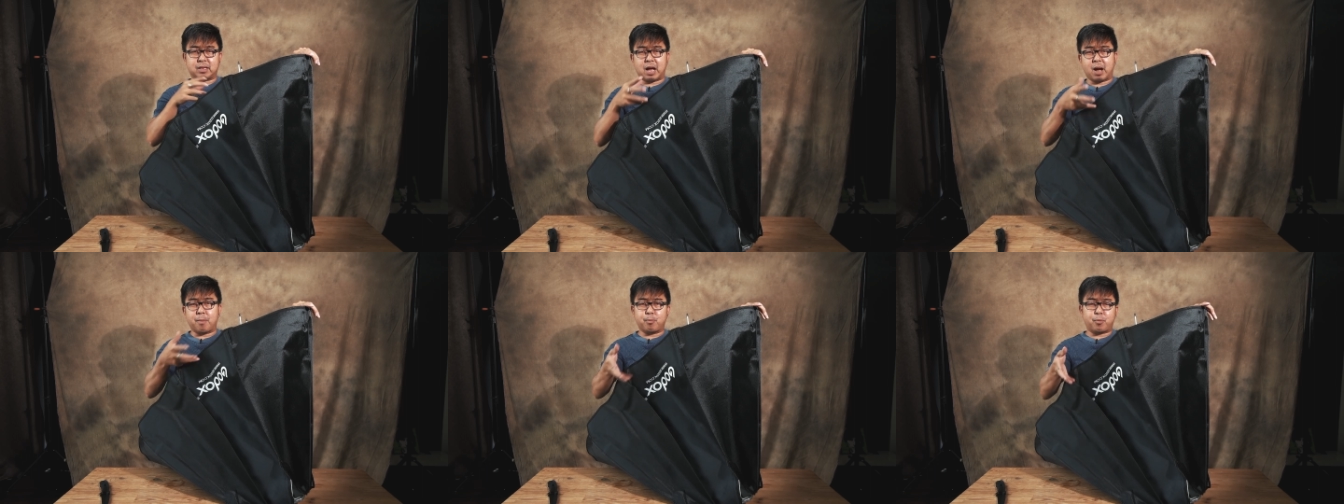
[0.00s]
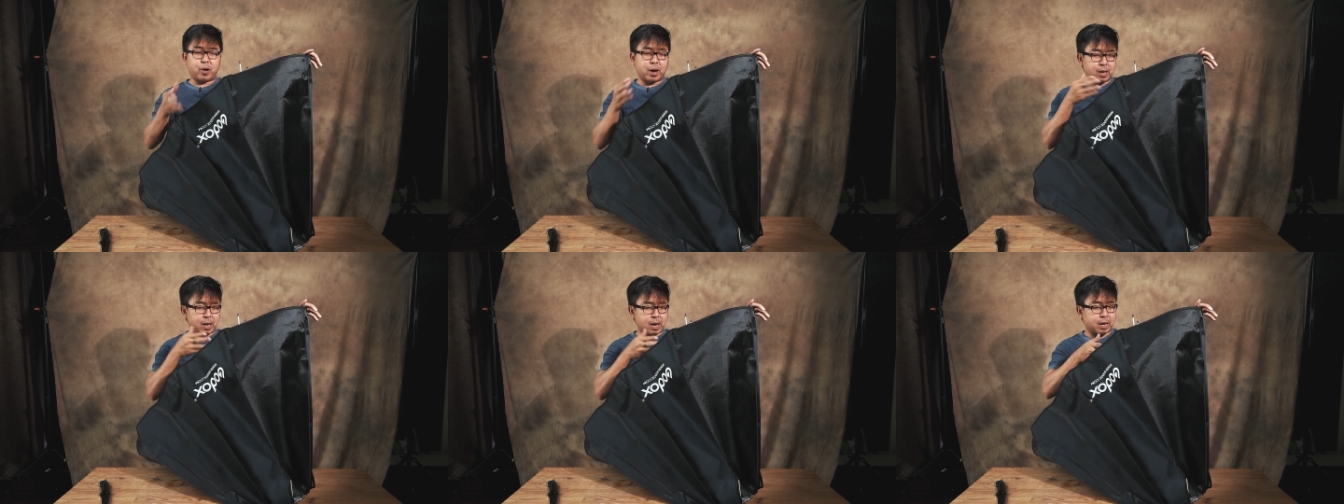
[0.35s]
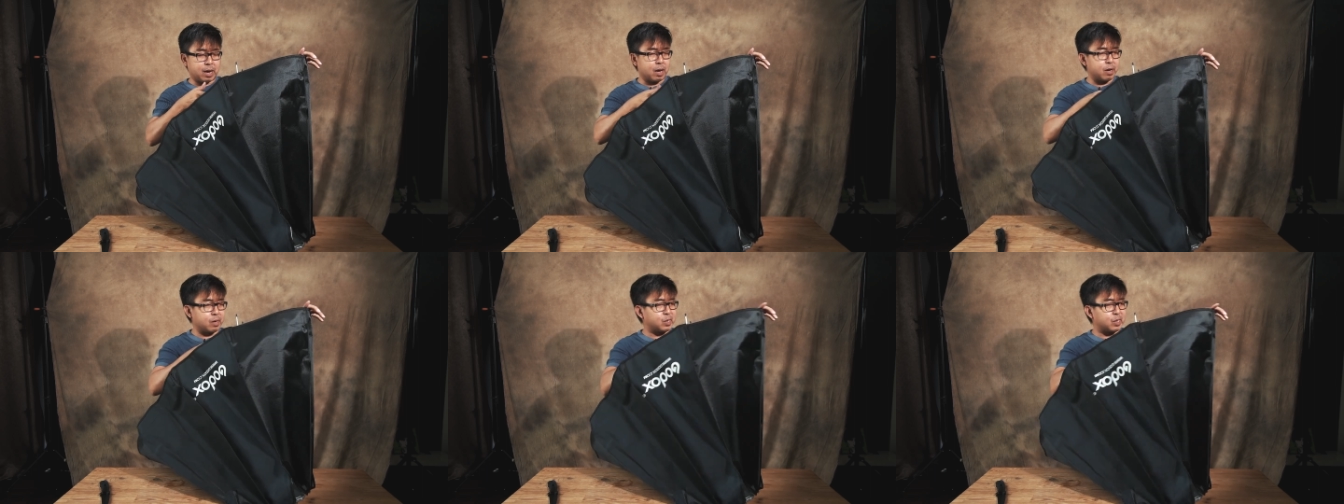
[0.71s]
the umbrella
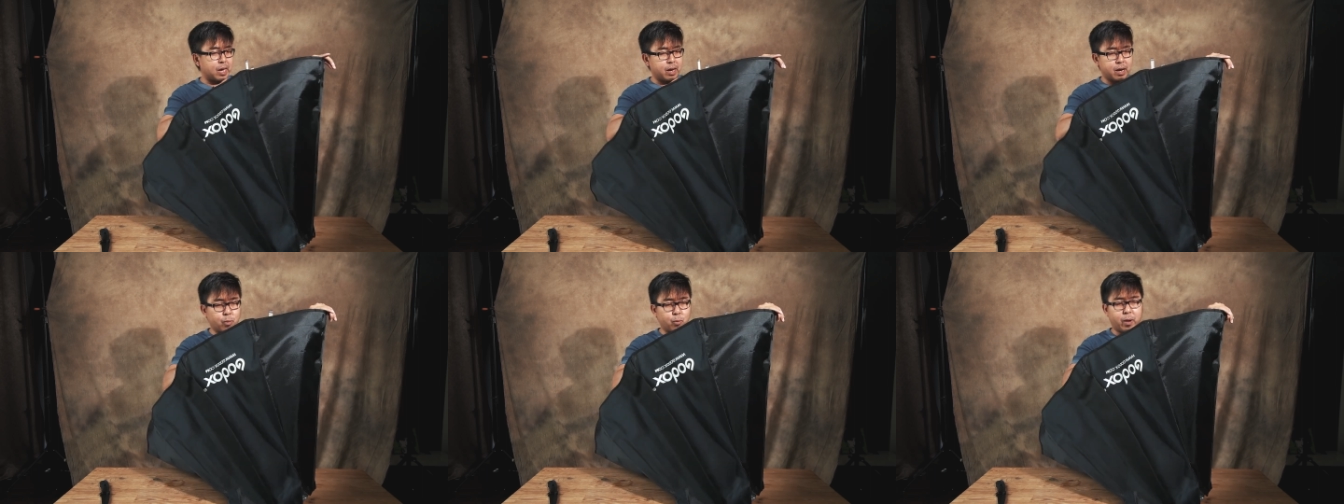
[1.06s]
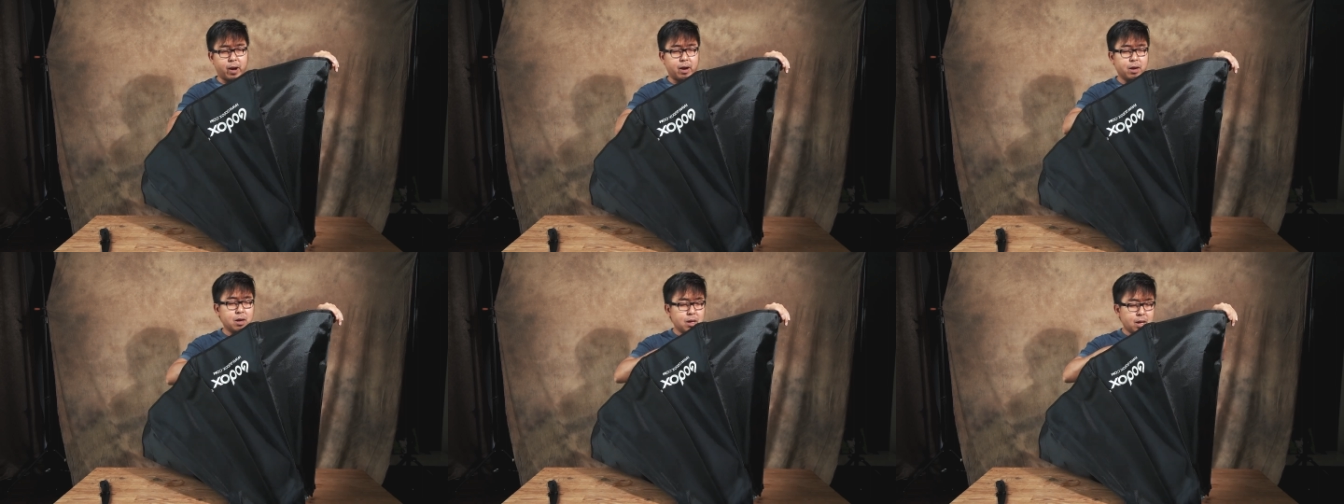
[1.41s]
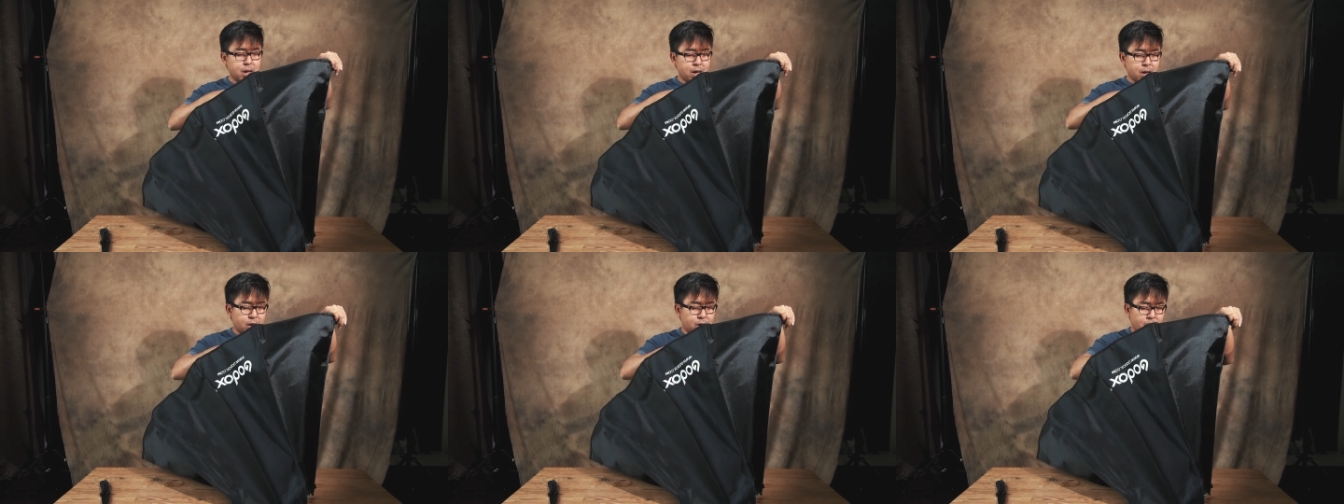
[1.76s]
kind of setup where
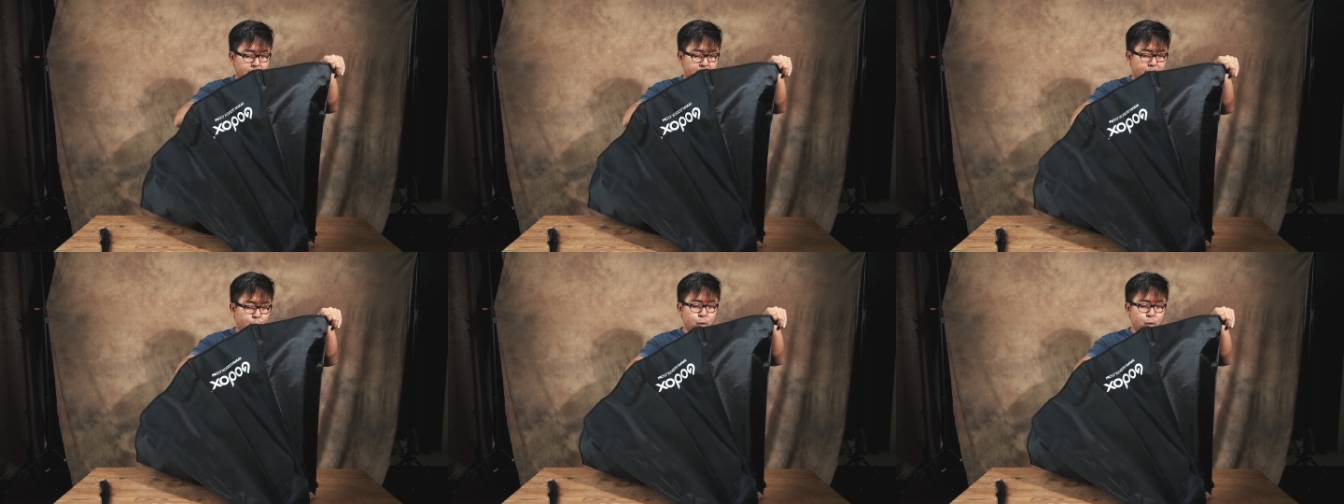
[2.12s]
I